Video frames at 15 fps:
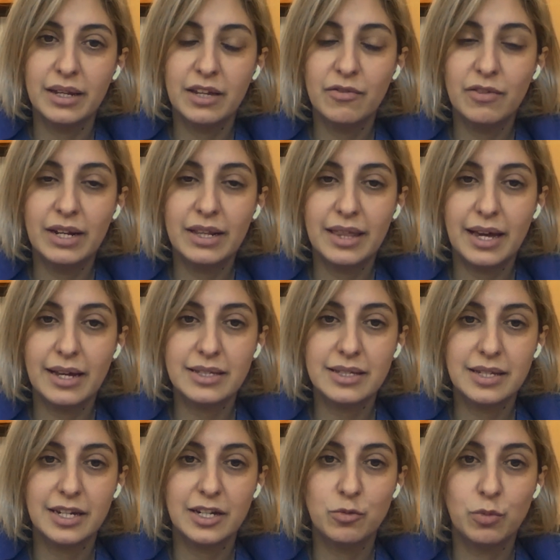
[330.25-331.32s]
even at that
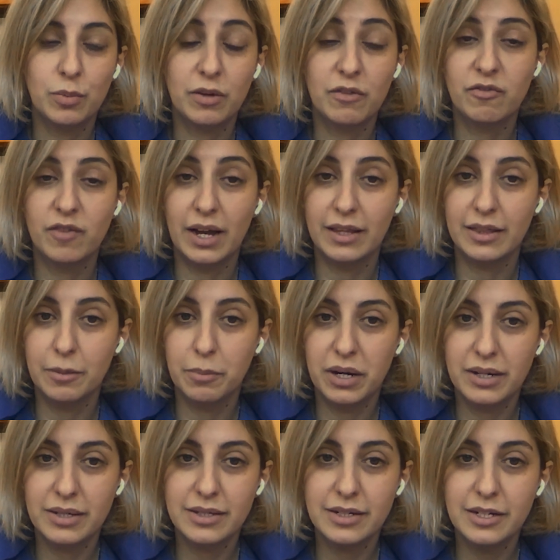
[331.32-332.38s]
stage when we find the
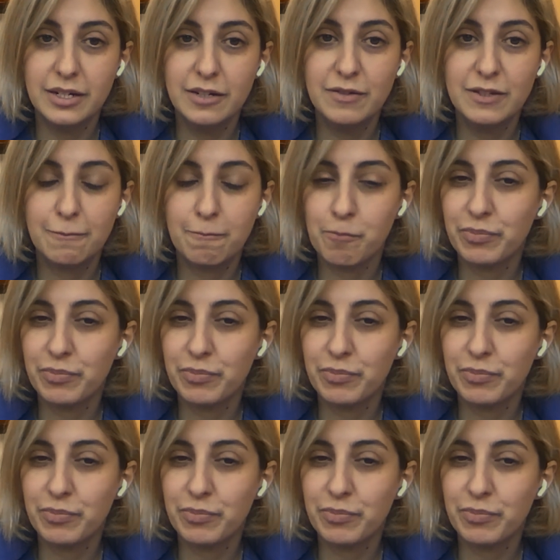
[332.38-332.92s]
positives,